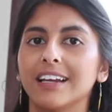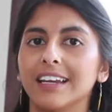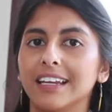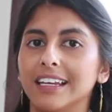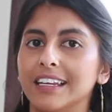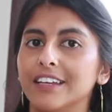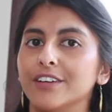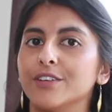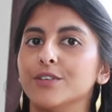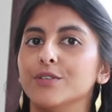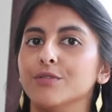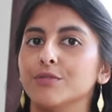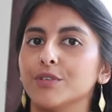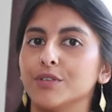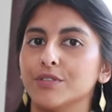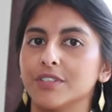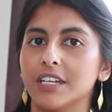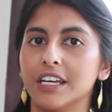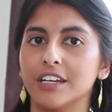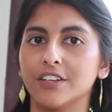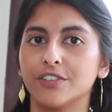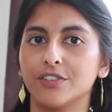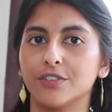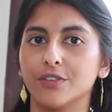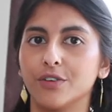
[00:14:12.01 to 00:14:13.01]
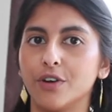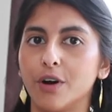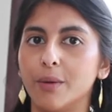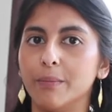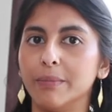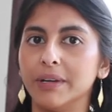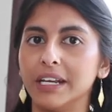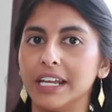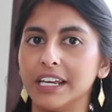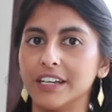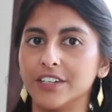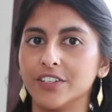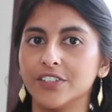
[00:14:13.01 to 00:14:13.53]
clinical rotation
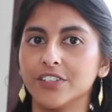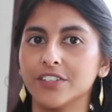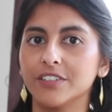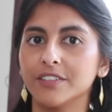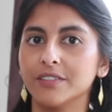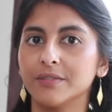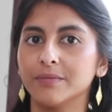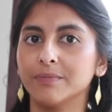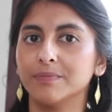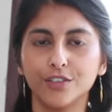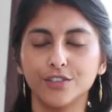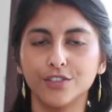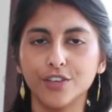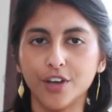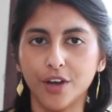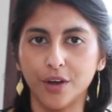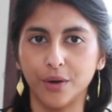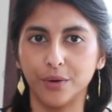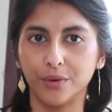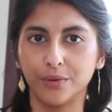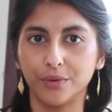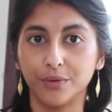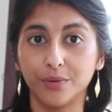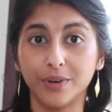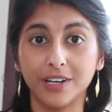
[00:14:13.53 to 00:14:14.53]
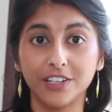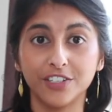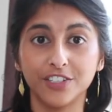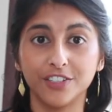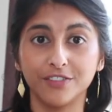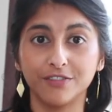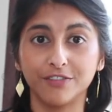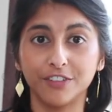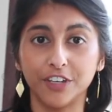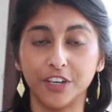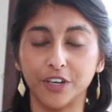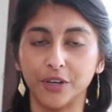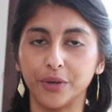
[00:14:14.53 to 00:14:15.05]
combination. So,
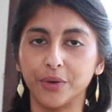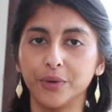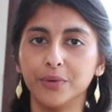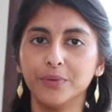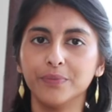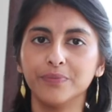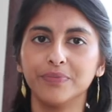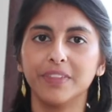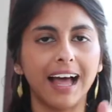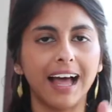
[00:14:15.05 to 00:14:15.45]
question for you,